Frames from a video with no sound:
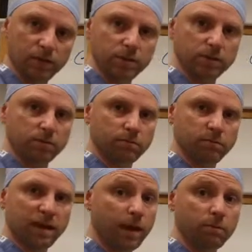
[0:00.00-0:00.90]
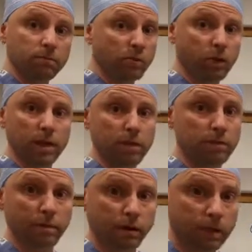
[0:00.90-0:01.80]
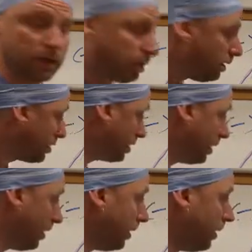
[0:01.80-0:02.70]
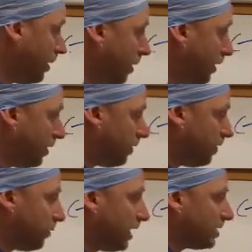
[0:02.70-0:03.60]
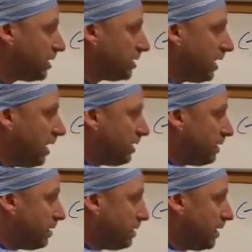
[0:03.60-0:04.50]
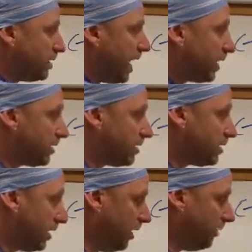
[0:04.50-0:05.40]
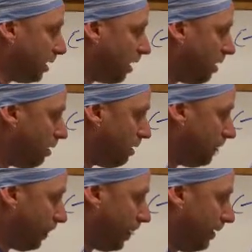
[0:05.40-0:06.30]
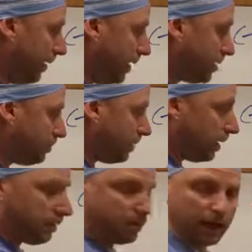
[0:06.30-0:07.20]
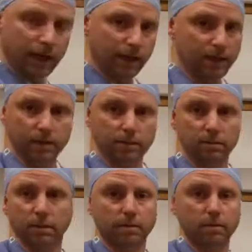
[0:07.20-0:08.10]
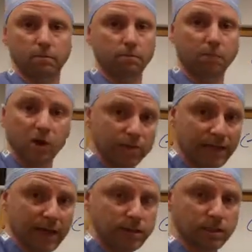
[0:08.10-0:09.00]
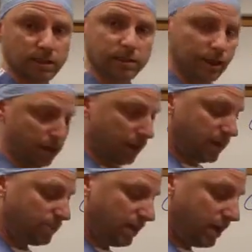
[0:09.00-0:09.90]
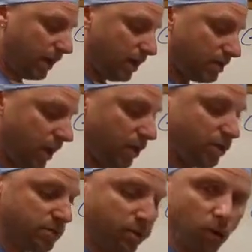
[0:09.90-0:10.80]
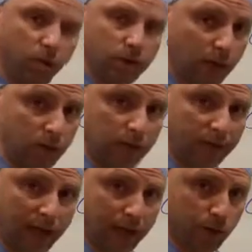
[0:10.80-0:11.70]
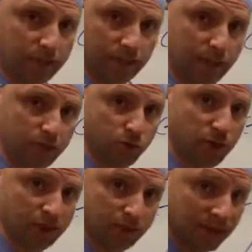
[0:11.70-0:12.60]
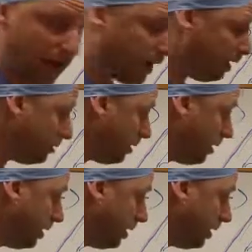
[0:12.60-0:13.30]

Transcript: years, 10, 20, 30 years, the reasons that these actions even occur is, in most cases, is because I was bored, lonely, angry, sad, stressed, and tired.